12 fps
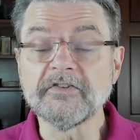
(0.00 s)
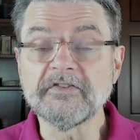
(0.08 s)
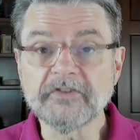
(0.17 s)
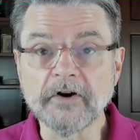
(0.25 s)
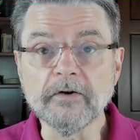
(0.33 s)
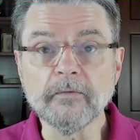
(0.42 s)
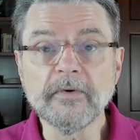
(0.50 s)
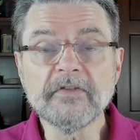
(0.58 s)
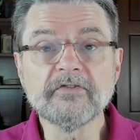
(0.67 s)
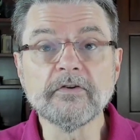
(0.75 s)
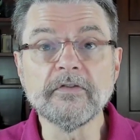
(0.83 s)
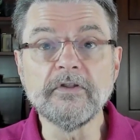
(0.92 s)
start with
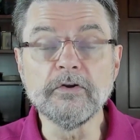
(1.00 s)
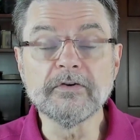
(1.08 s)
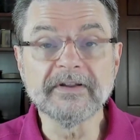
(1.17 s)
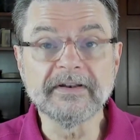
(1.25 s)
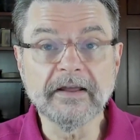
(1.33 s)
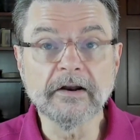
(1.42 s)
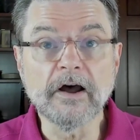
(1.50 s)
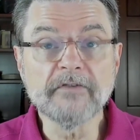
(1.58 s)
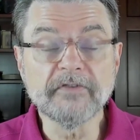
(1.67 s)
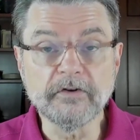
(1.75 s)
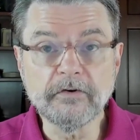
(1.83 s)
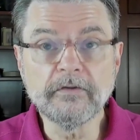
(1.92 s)
so that you can get off
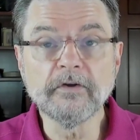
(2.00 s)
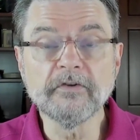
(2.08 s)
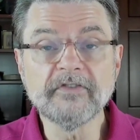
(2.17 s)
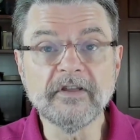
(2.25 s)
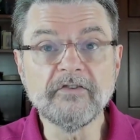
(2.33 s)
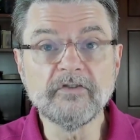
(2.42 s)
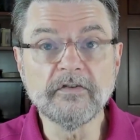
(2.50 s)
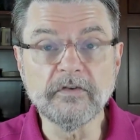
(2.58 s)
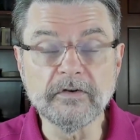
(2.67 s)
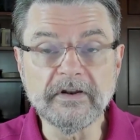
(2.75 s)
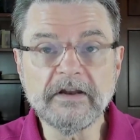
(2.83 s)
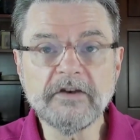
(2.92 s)
and do those things if you
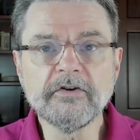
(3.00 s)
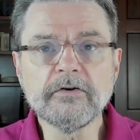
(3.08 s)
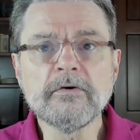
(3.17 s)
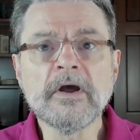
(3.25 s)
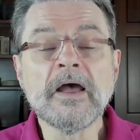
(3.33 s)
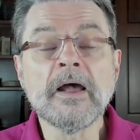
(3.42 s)
need to.